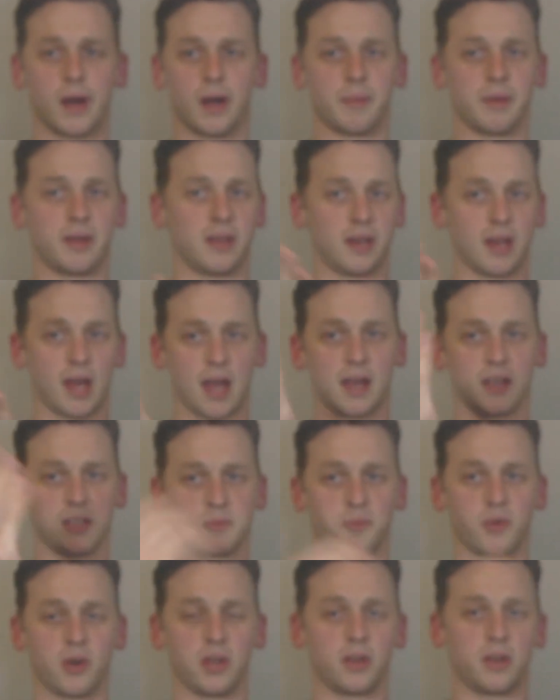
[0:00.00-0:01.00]
Um, it
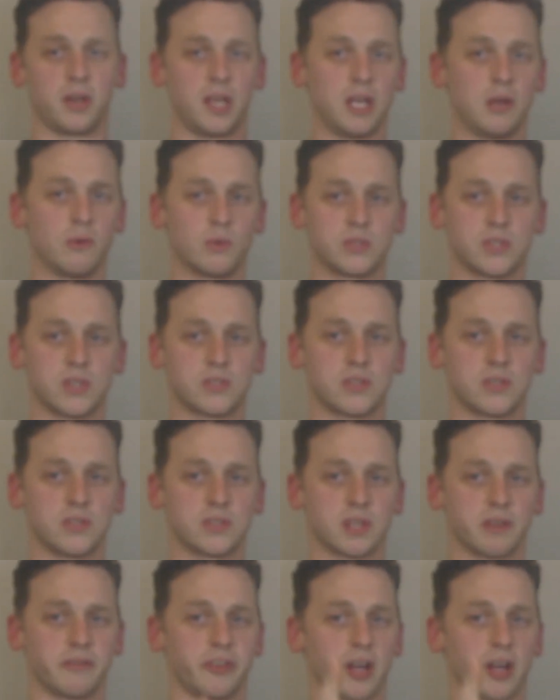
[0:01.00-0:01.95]
has pretty good heat resistance.